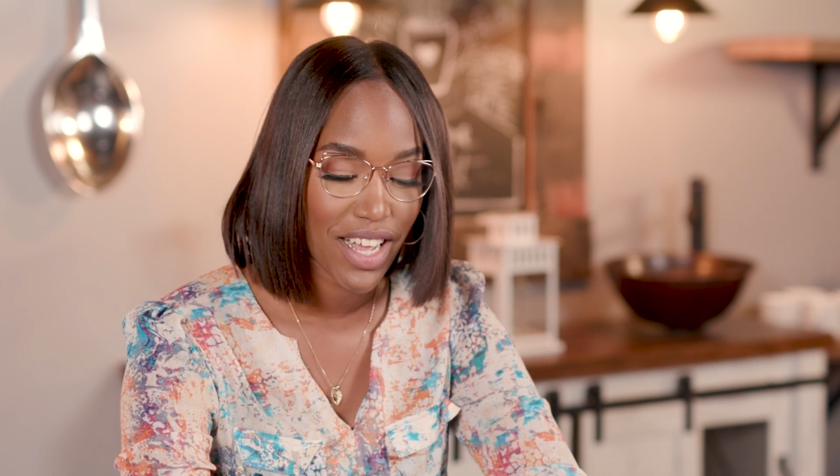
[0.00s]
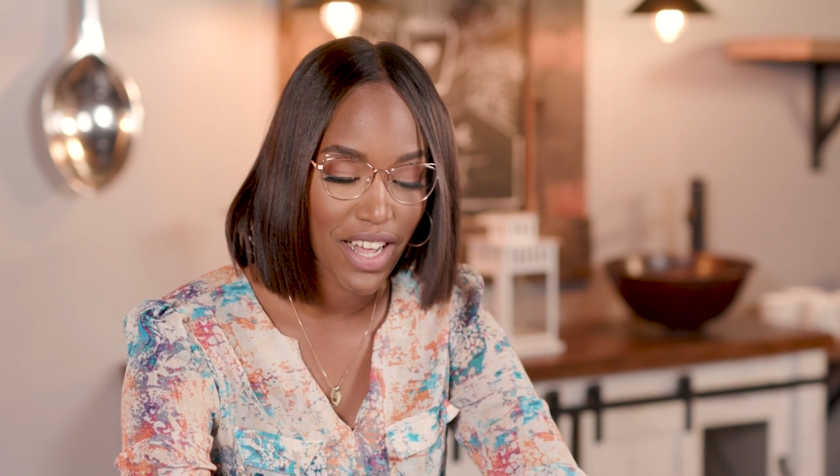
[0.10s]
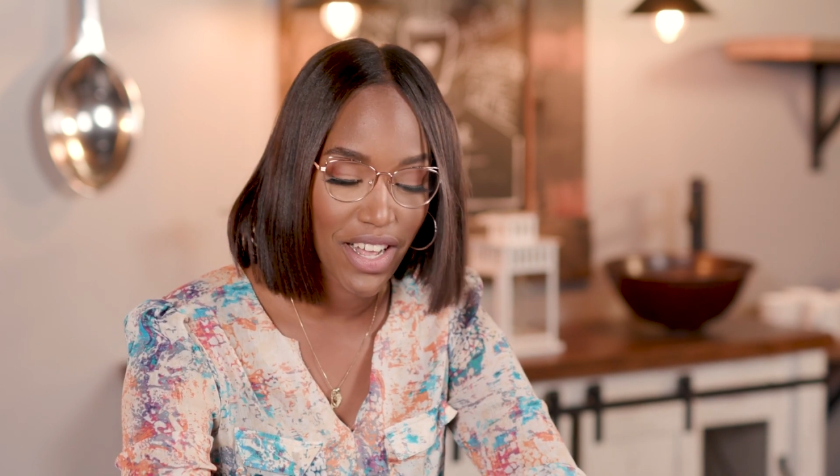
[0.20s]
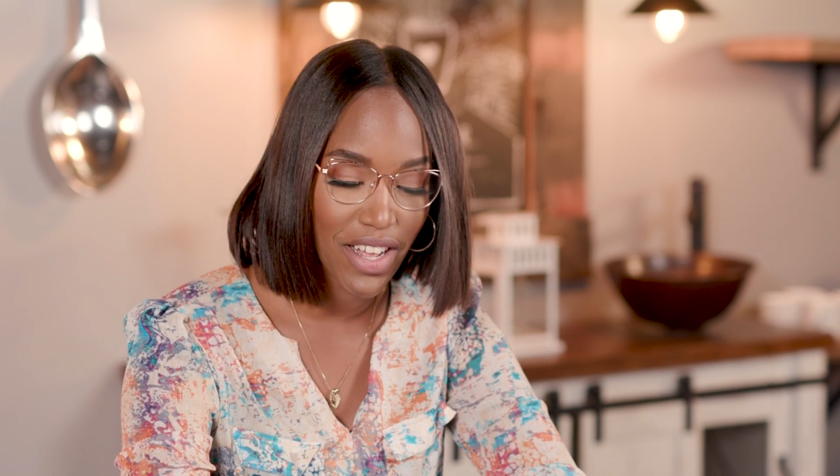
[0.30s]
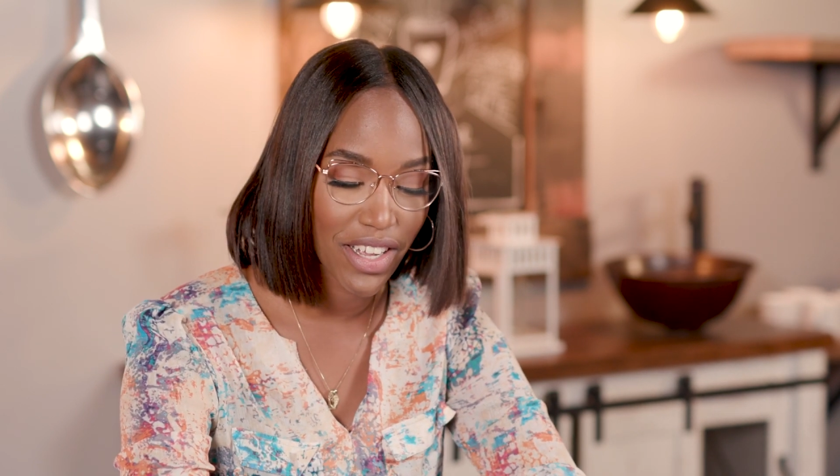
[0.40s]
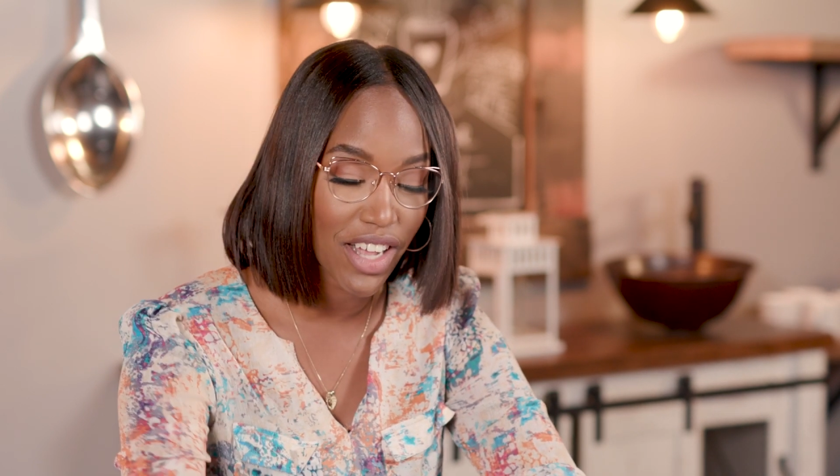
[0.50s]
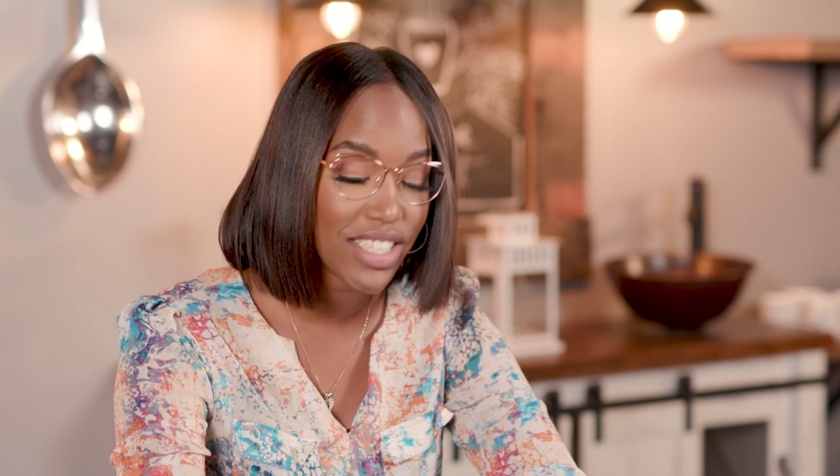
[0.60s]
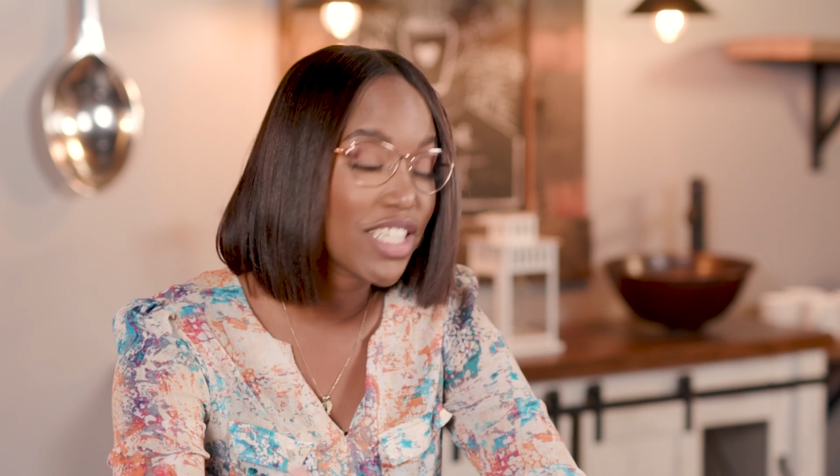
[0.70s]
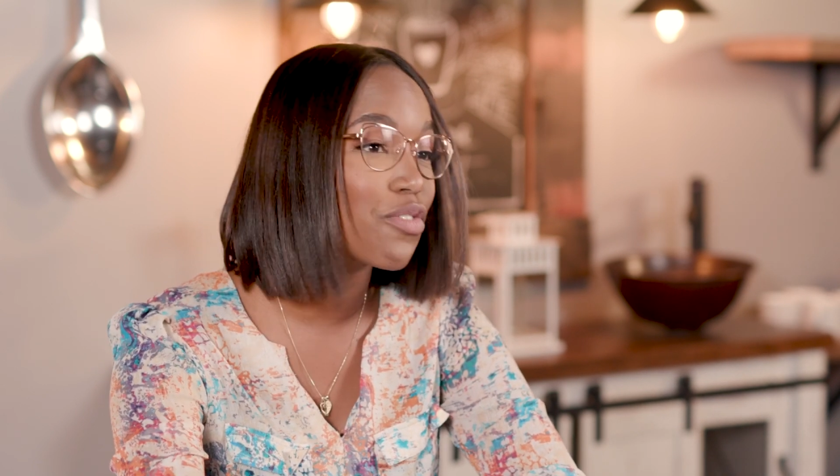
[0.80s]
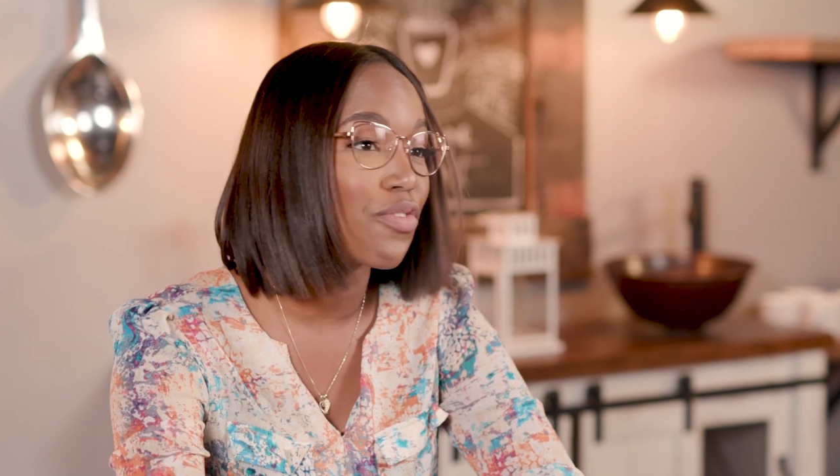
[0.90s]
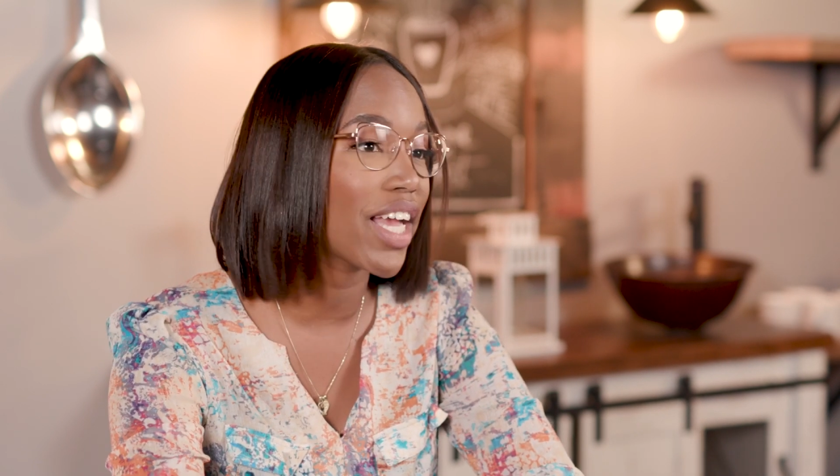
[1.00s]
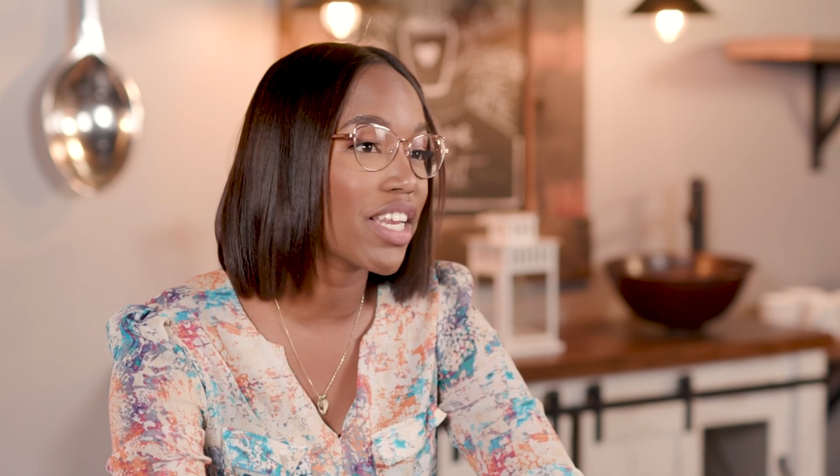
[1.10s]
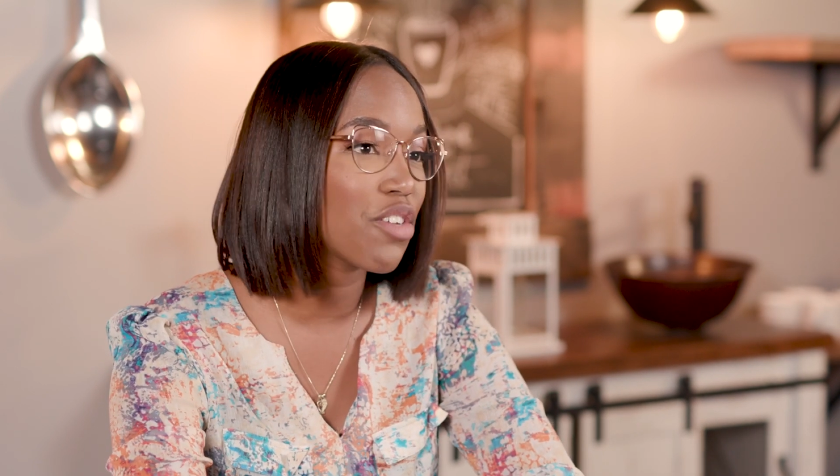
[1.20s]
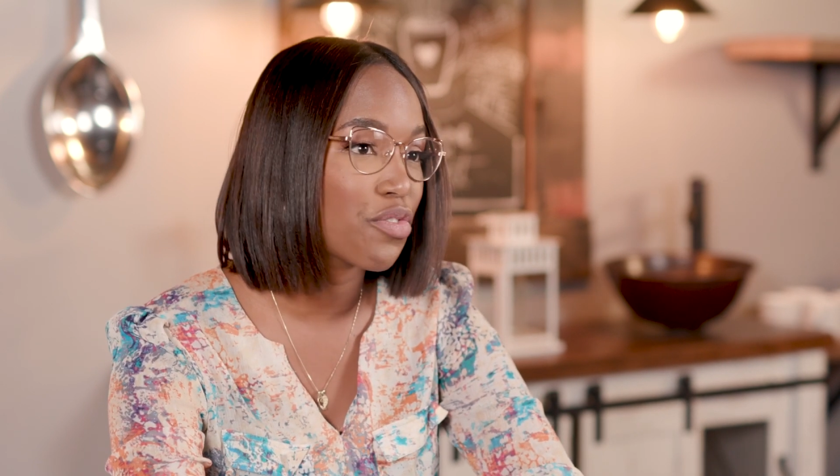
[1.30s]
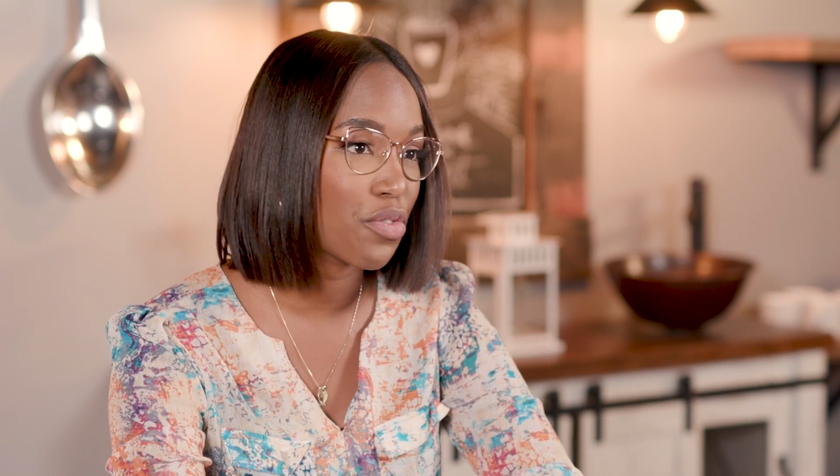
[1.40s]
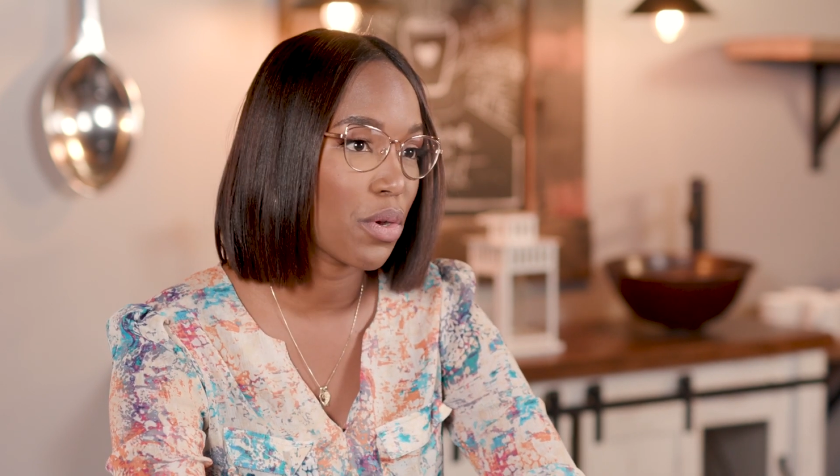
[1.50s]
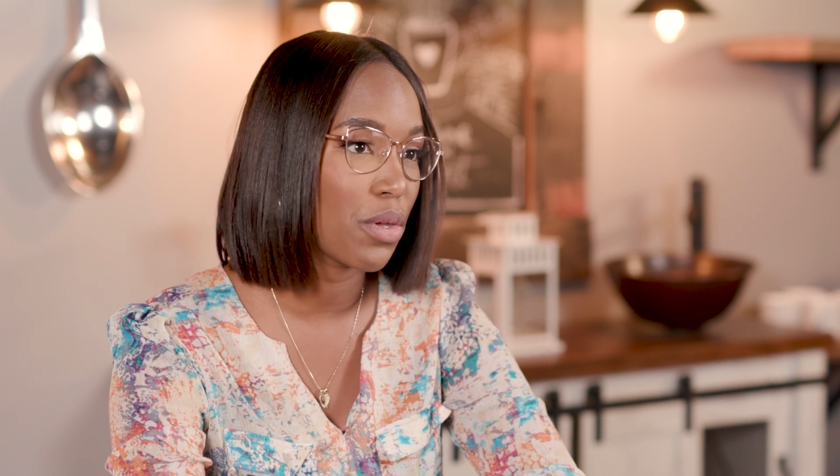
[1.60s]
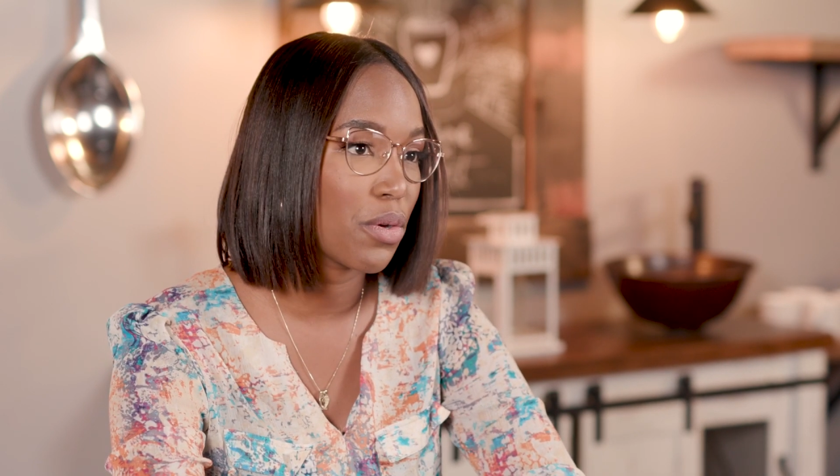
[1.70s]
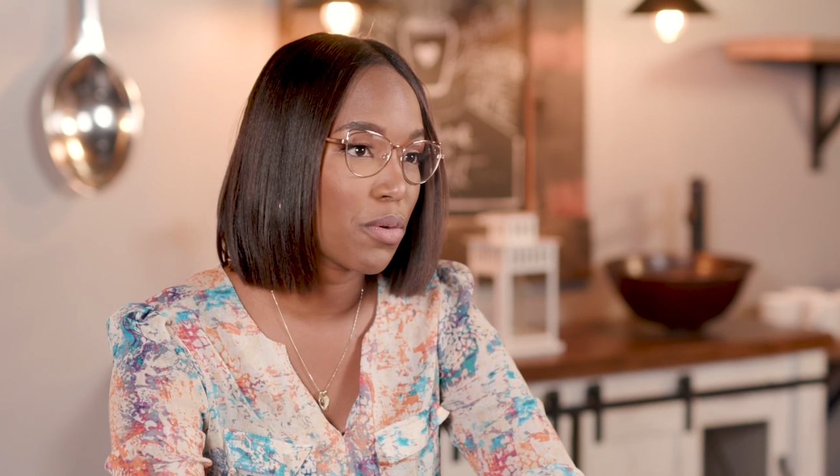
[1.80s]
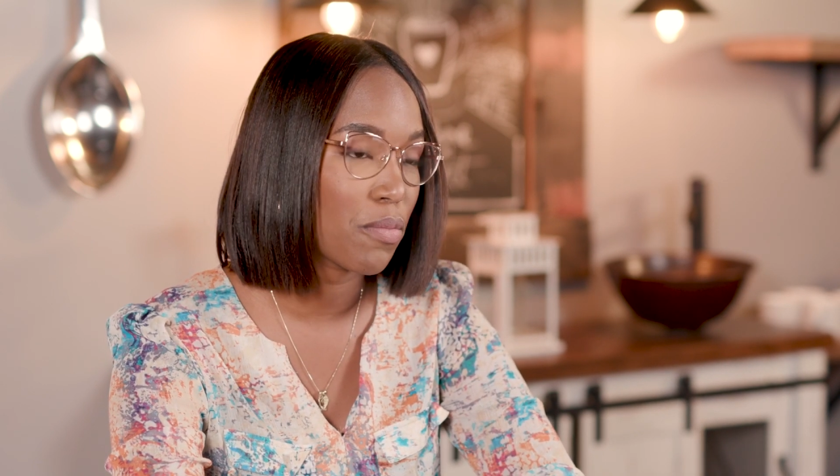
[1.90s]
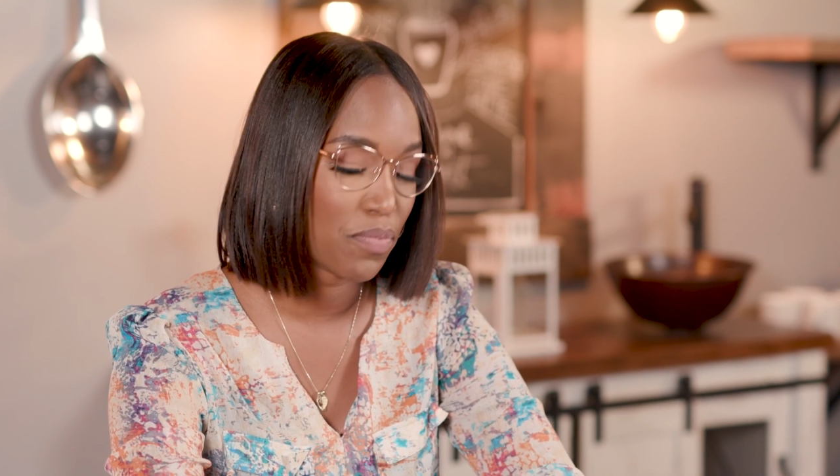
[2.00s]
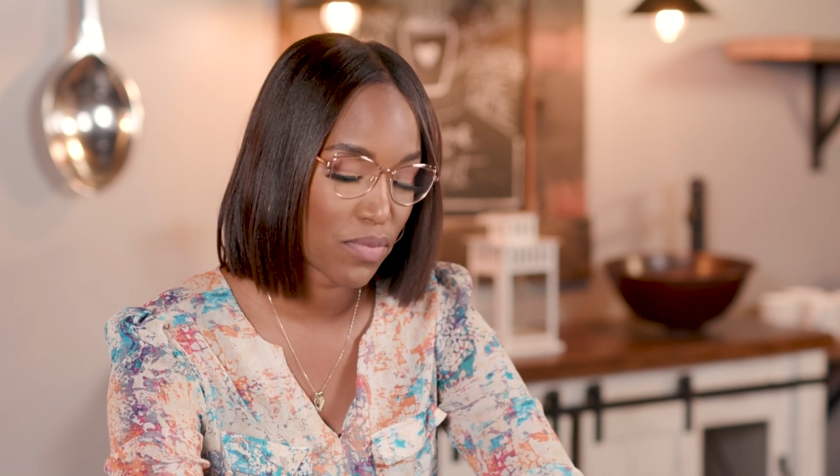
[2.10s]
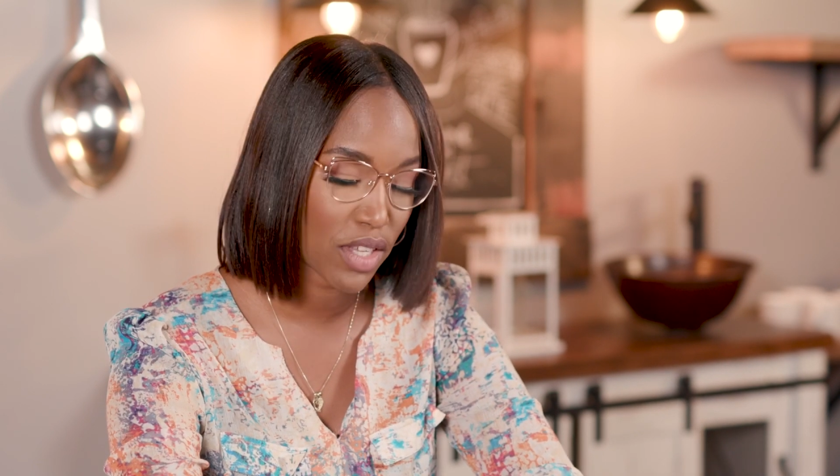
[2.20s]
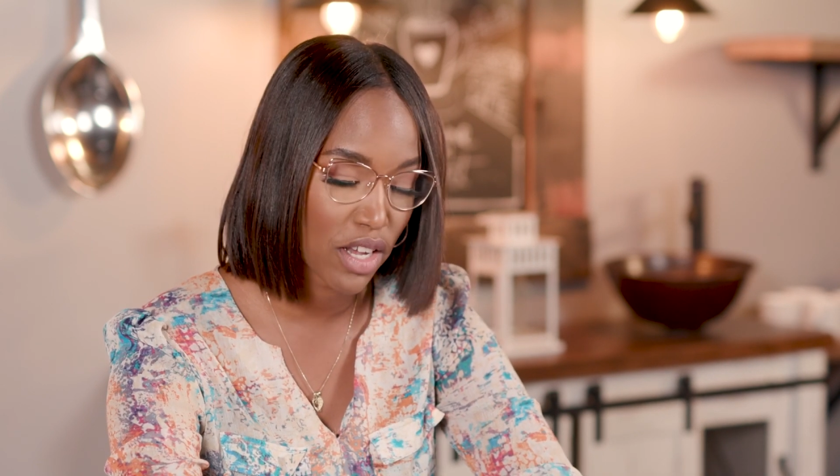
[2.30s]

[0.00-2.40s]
God is fighting for you.